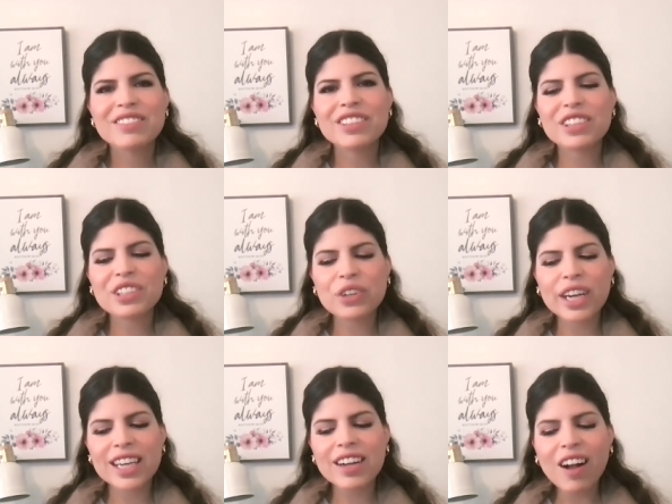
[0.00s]
for the
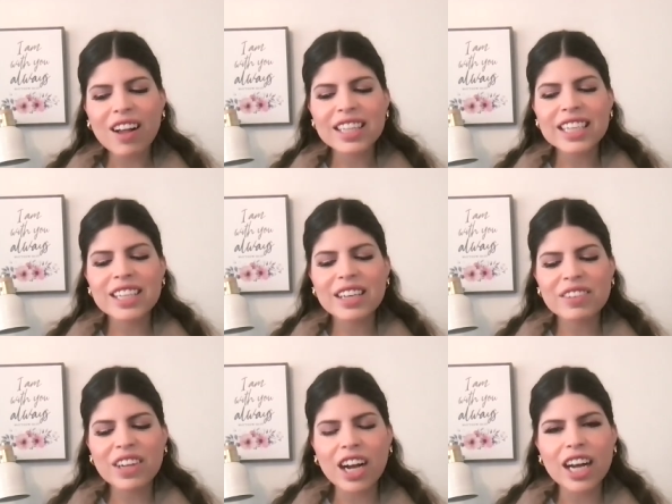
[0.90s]
great calling
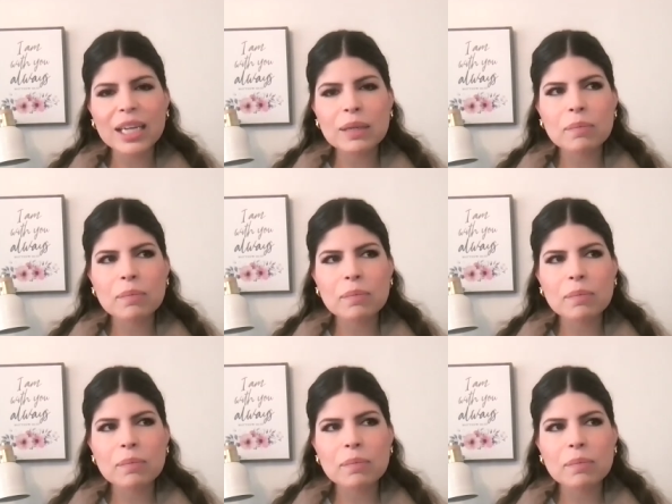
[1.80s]
of God.